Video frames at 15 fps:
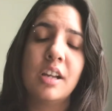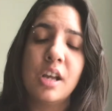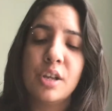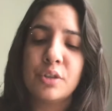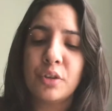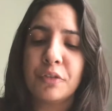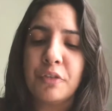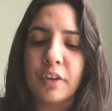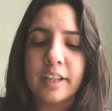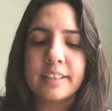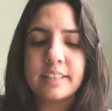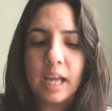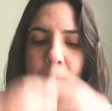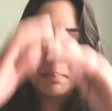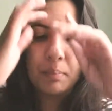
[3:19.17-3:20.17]
So for
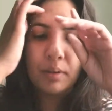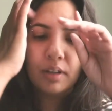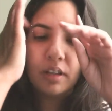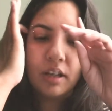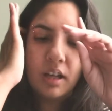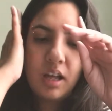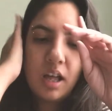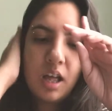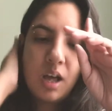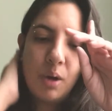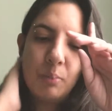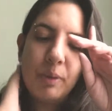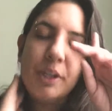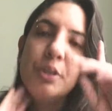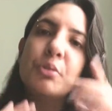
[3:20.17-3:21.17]
example,
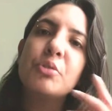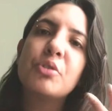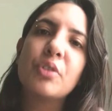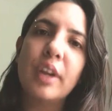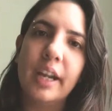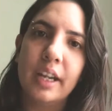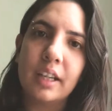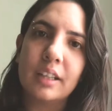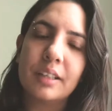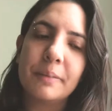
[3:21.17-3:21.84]
when you drink,